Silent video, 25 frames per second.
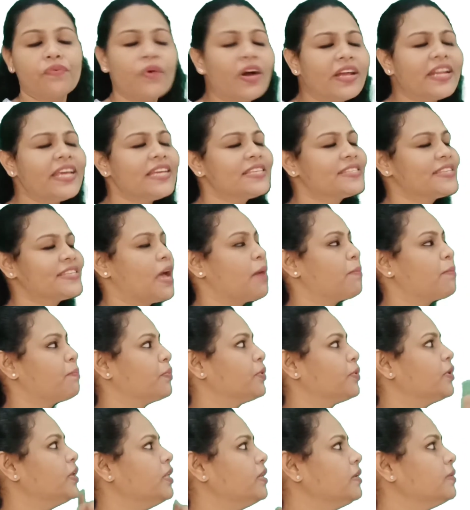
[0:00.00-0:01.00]
For
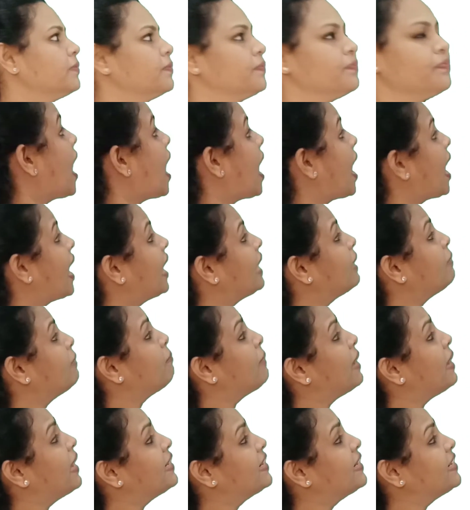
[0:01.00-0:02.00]
example, I
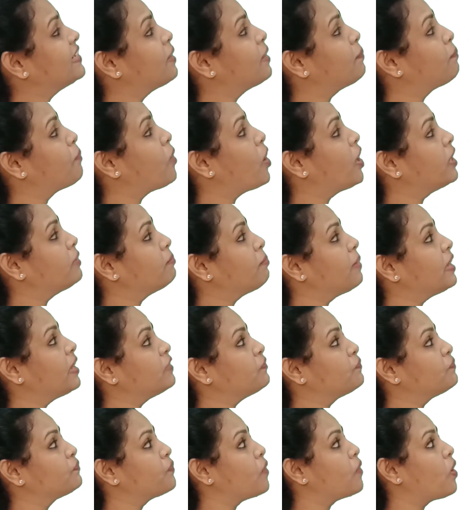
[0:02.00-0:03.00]
made an
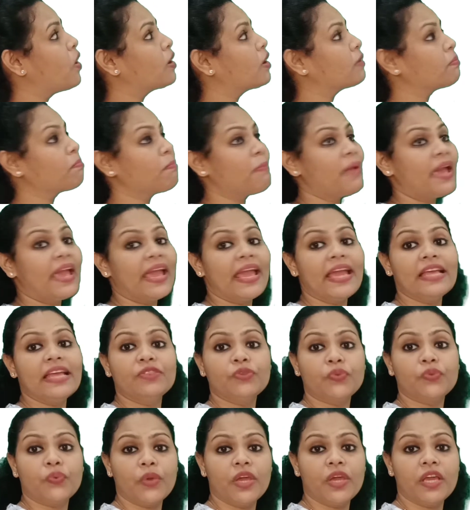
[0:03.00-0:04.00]
appointment for
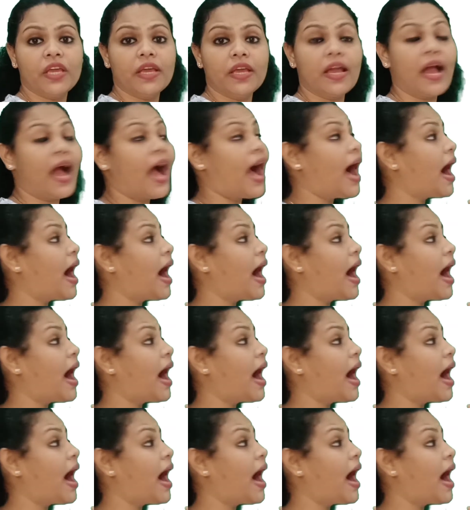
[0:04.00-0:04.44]
May 3.